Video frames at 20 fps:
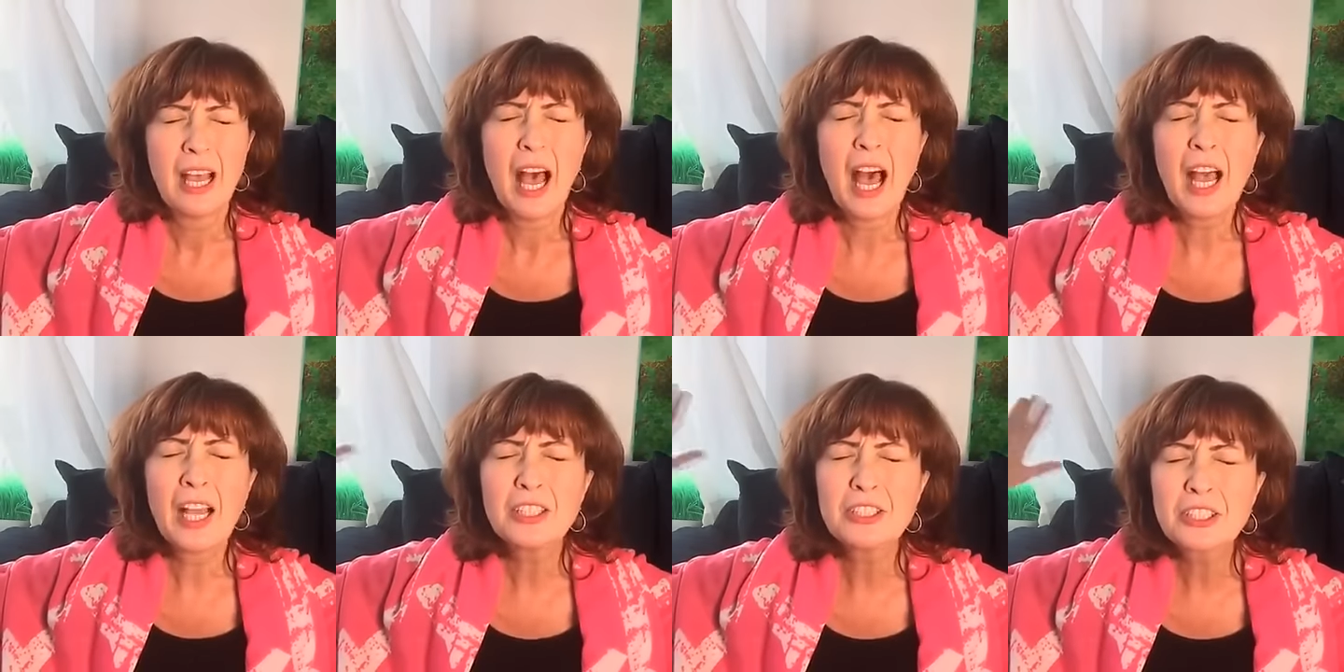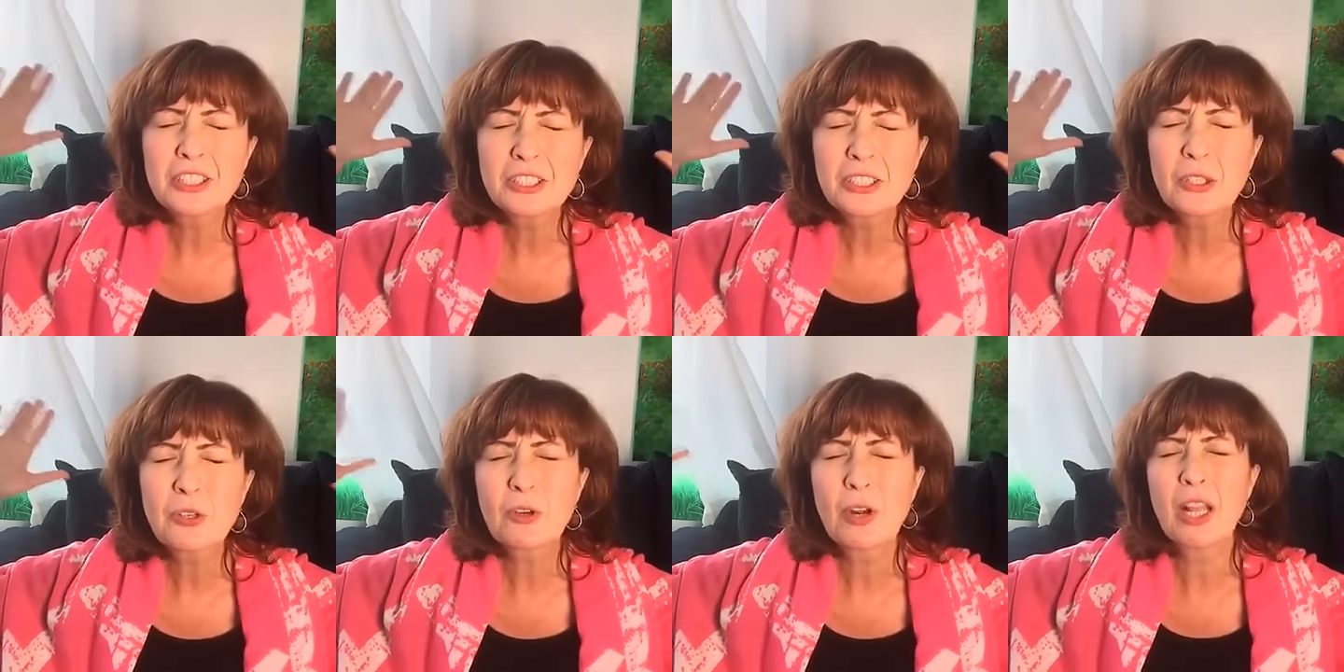I
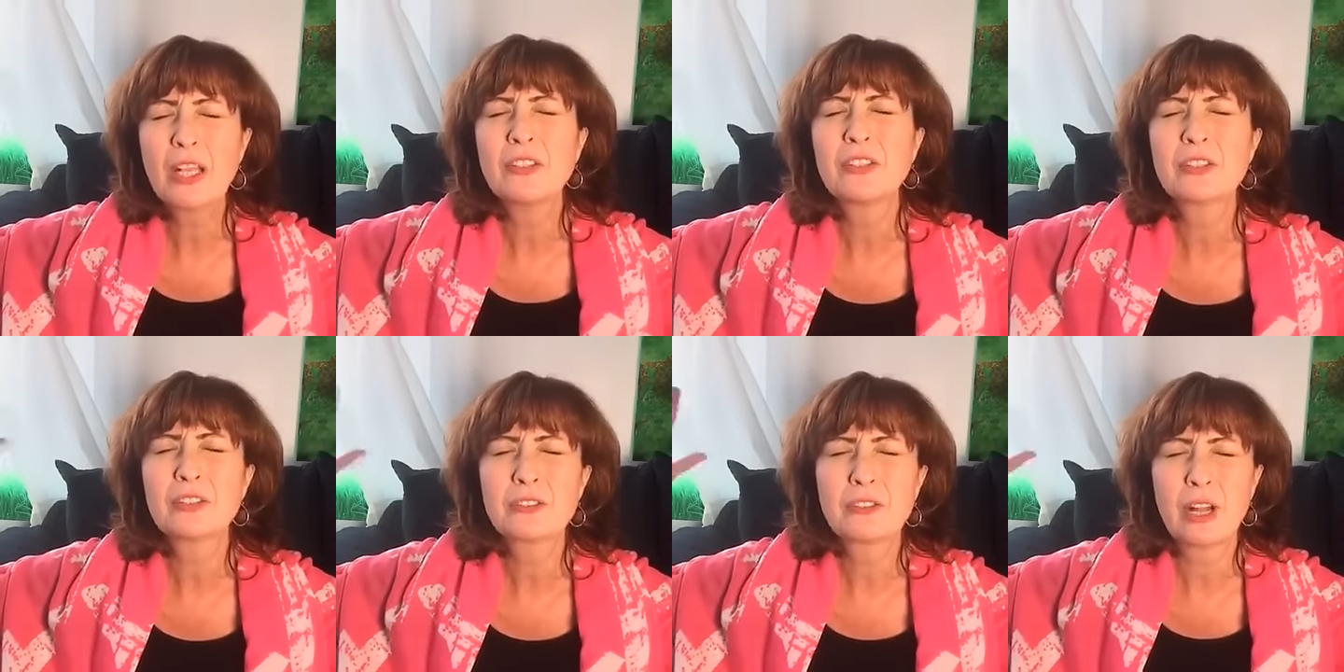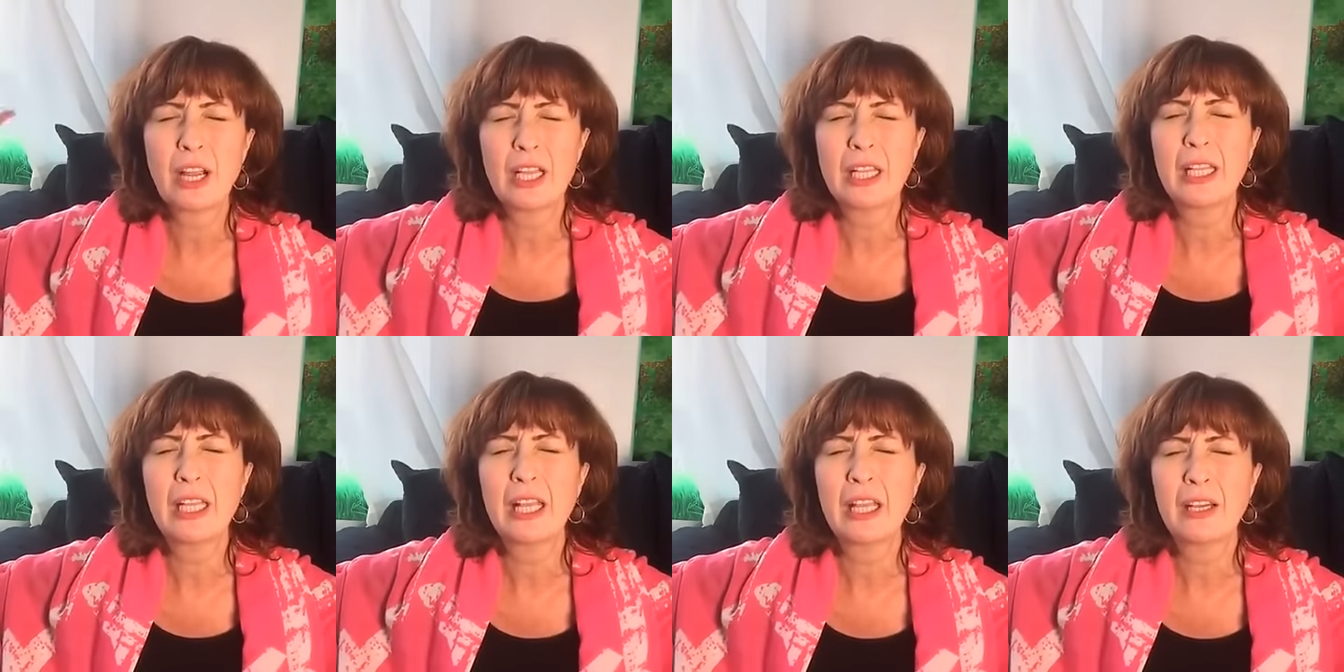surrender
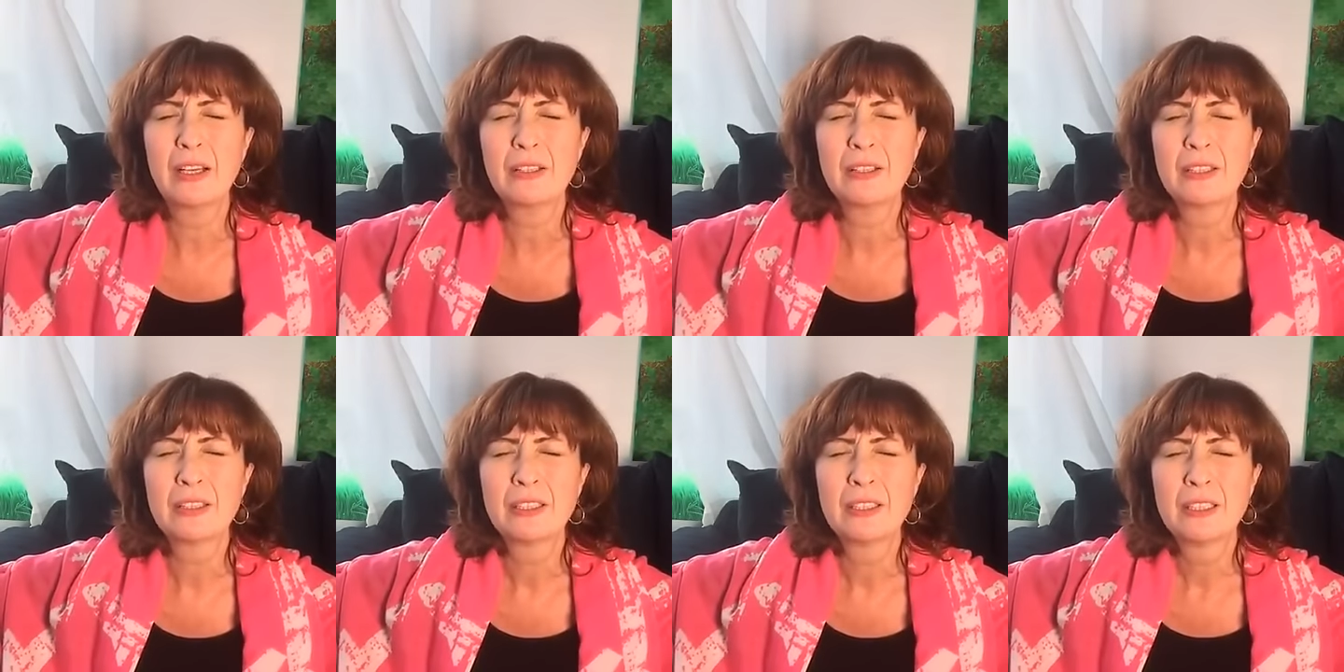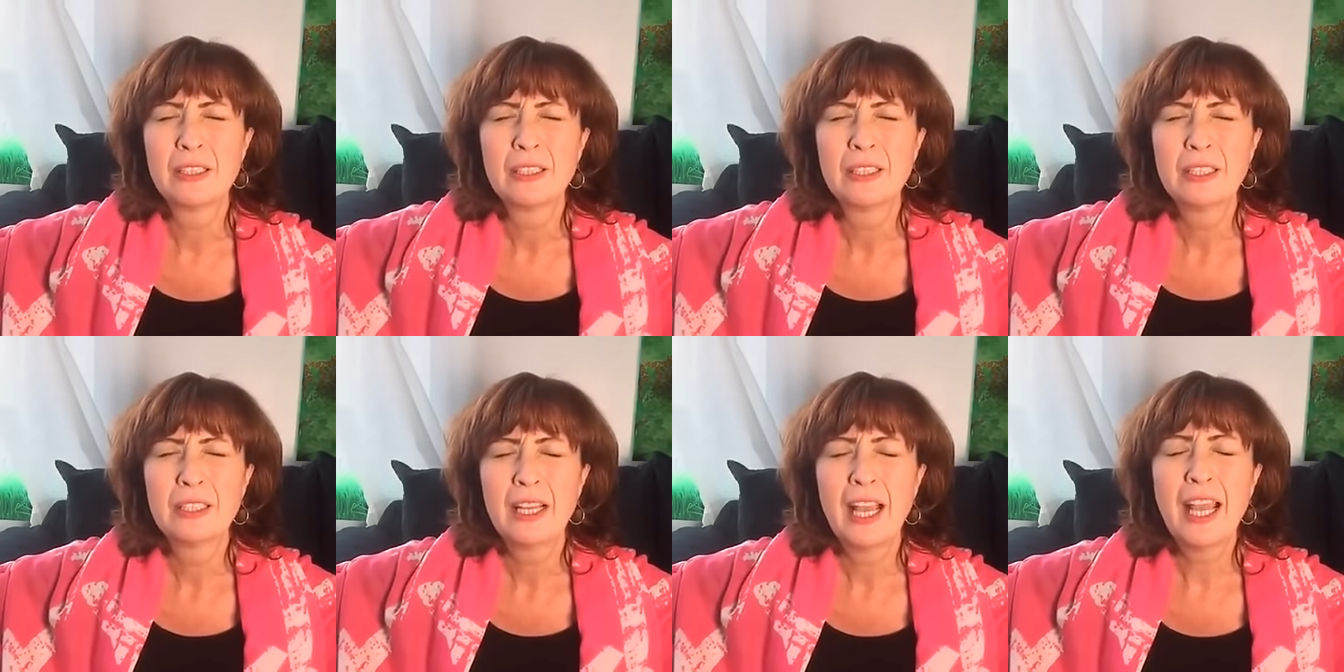right now.
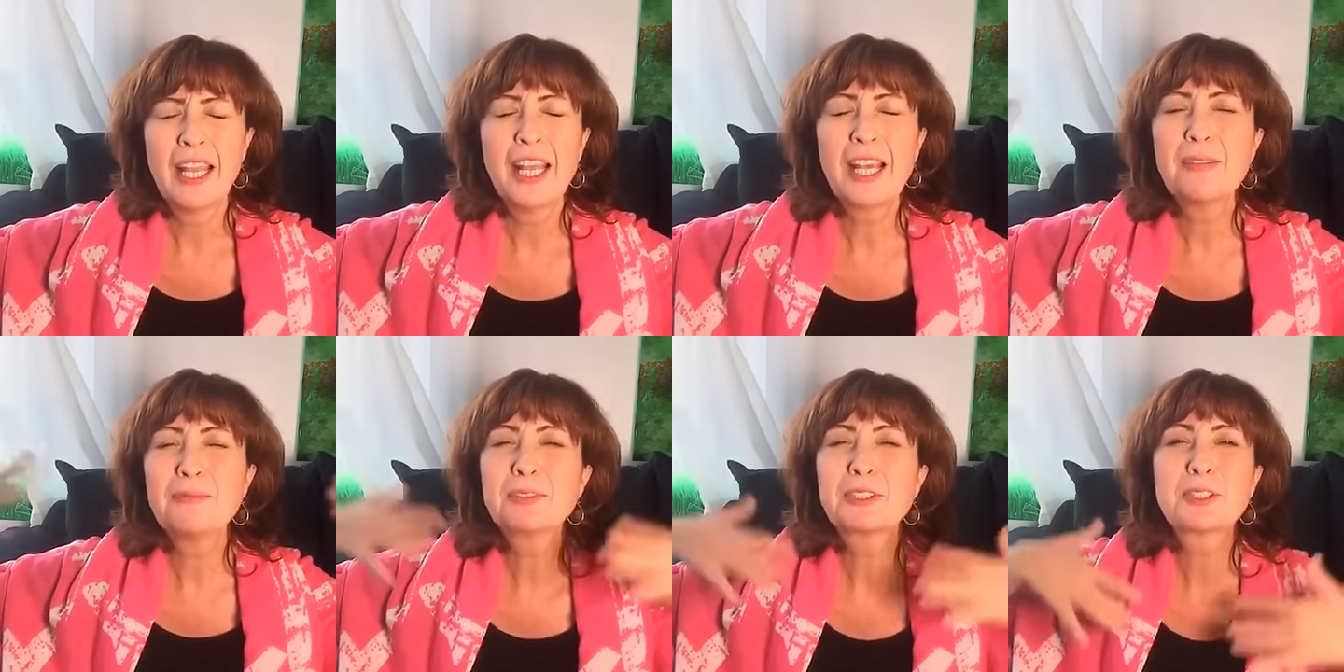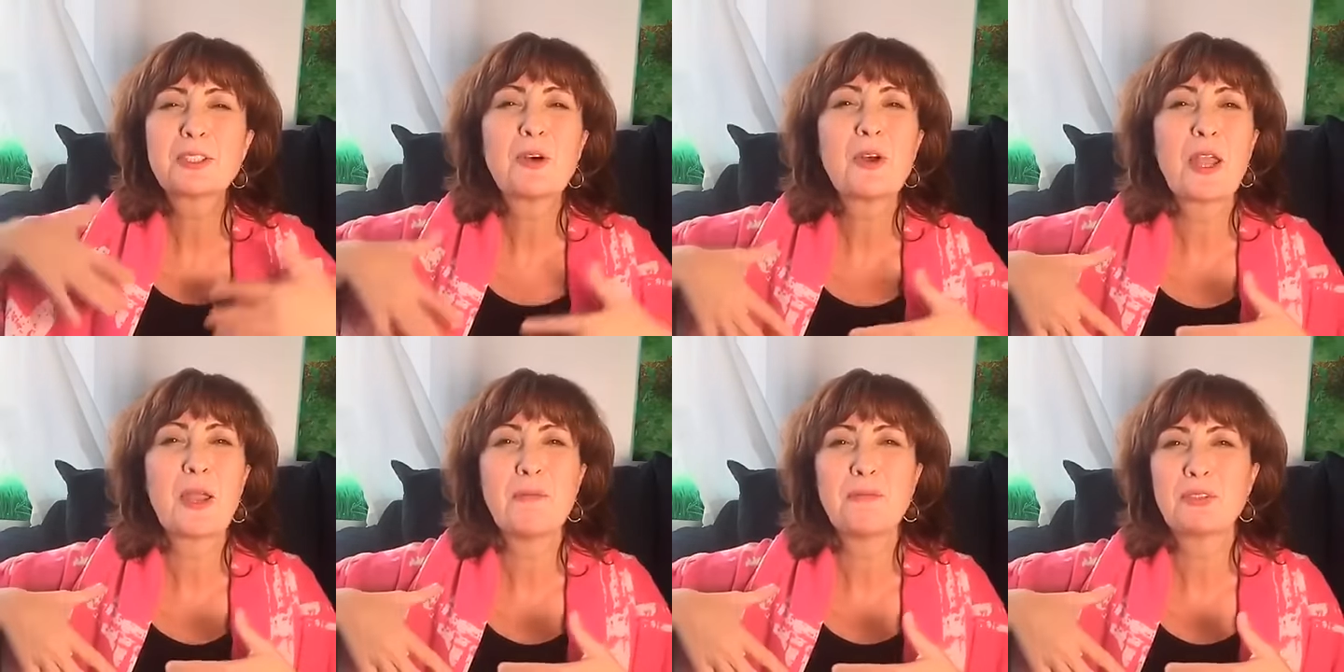And I am
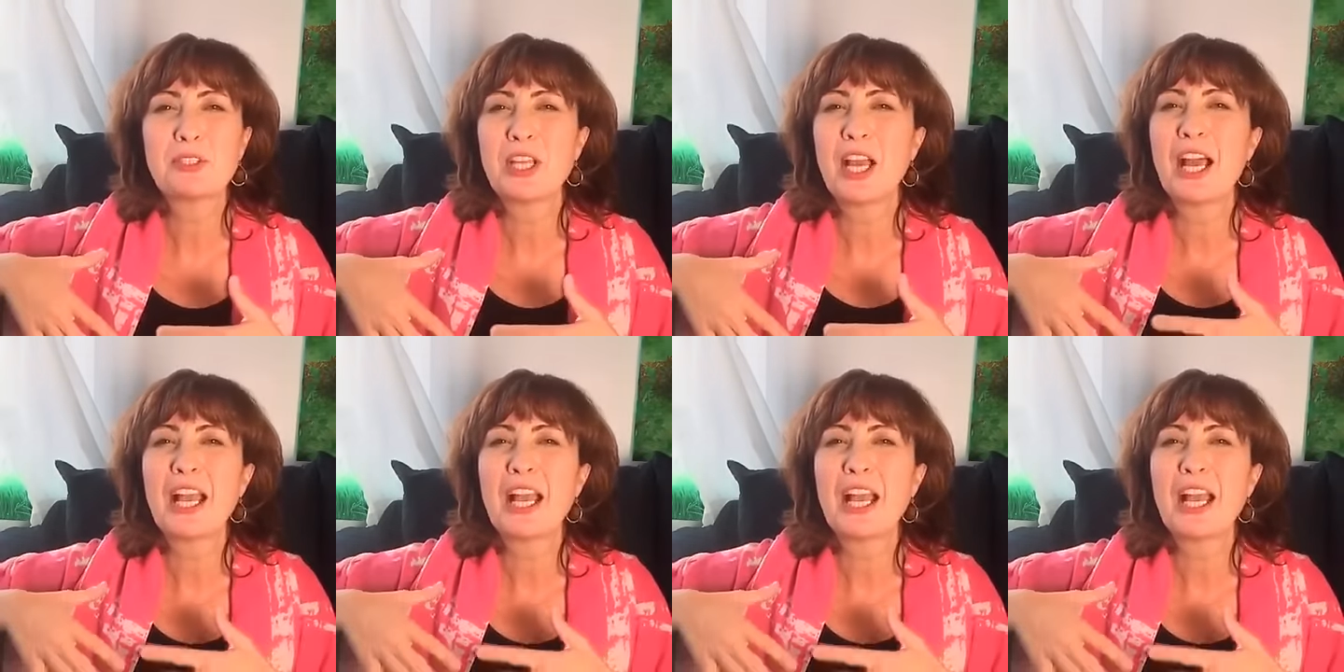so empty.